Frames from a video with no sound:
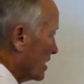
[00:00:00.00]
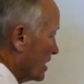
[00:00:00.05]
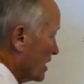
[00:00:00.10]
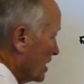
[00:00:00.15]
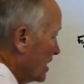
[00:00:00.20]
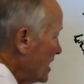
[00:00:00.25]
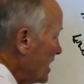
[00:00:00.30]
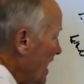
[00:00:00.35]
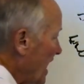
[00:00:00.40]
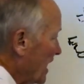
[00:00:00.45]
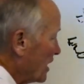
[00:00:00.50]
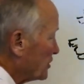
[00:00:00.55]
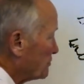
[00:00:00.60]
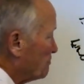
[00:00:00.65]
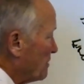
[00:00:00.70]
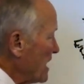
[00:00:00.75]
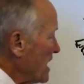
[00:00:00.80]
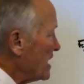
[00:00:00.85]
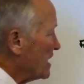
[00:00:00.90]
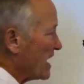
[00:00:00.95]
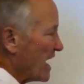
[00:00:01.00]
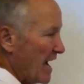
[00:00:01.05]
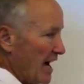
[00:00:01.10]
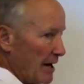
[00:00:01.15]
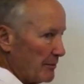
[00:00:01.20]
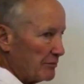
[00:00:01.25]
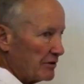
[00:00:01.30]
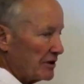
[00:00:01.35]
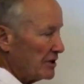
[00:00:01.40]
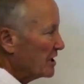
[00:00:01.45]
He has B
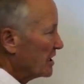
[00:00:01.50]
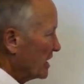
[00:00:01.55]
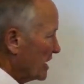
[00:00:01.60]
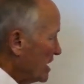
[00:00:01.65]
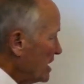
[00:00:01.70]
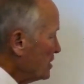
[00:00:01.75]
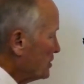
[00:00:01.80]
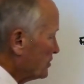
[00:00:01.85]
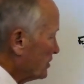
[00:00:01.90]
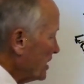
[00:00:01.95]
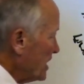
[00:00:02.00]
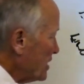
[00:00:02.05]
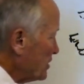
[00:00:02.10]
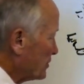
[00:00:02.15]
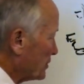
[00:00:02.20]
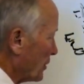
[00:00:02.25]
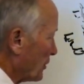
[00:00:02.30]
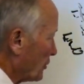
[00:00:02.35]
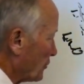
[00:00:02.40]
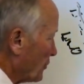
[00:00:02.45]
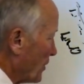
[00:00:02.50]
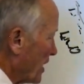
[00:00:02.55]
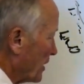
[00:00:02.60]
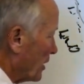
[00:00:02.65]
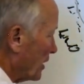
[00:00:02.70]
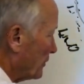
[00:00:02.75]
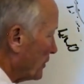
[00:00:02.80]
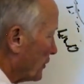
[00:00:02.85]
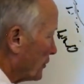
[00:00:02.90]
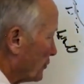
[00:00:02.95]
gap. He sees the threat
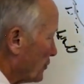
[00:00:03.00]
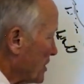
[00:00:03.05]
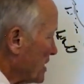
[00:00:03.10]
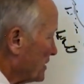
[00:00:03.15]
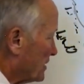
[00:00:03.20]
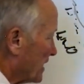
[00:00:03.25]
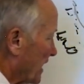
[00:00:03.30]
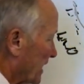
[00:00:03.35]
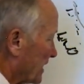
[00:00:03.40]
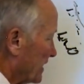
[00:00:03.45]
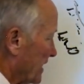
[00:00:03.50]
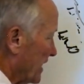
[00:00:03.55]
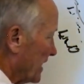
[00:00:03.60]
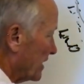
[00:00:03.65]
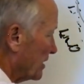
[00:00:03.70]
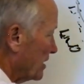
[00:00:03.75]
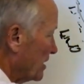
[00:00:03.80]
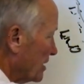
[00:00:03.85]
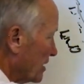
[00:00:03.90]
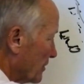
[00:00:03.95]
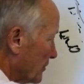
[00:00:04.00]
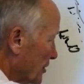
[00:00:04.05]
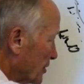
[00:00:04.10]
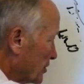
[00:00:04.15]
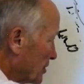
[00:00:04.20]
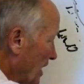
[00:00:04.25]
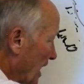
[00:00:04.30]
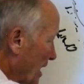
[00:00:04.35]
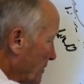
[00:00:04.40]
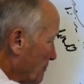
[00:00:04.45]
on the three technique.
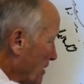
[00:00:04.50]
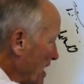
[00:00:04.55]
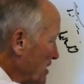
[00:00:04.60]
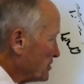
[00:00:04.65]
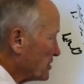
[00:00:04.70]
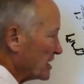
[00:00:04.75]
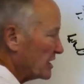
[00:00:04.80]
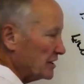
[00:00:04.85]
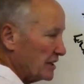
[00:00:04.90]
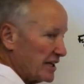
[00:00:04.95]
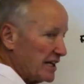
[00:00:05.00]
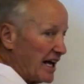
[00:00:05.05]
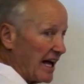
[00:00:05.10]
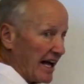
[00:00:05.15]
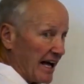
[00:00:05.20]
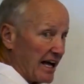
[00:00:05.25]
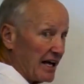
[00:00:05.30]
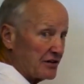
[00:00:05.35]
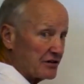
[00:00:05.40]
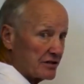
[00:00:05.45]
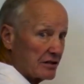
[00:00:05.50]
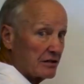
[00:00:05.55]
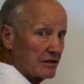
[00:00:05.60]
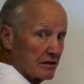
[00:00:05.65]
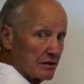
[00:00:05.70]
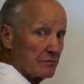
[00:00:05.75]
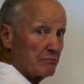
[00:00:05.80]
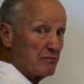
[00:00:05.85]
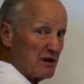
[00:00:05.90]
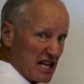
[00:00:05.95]
This guy basically has
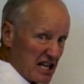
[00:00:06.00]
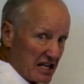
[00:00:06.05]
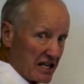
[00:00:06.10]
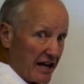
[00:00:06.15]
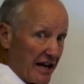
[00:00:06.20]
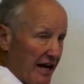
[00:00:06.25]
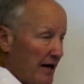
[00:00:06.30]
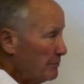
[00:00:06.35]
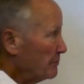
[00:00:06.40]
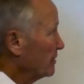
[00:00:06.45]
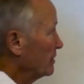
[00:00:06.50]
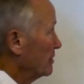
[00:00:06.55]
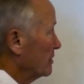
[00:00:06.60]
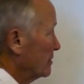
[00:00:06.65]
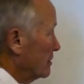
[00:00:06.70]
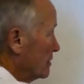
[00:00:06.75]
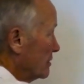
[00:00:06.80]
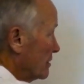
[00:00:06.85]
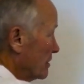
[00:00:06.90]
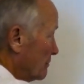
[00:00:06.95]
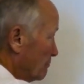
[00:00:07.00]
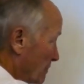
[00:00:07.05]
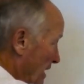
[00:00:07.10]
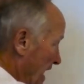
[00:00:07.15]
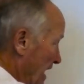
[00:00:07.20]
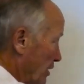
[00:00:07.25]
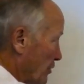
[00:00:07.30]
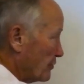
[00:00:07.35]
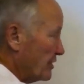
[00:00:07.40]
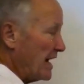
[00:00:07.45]
B gap.
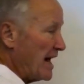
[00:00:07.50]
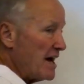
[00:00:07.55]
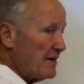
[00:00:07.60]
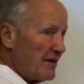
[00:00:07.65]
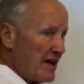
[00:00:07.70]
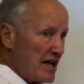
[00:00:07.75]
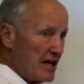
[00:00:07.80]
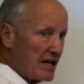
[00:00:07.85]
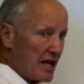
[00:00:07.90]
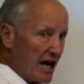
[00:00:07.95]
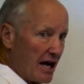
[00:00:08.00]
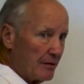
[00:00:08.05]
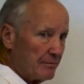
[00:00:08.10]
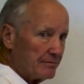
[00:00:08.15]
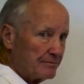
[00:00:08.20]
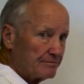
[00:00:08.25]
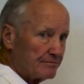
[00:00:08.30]
Backer would have A gap.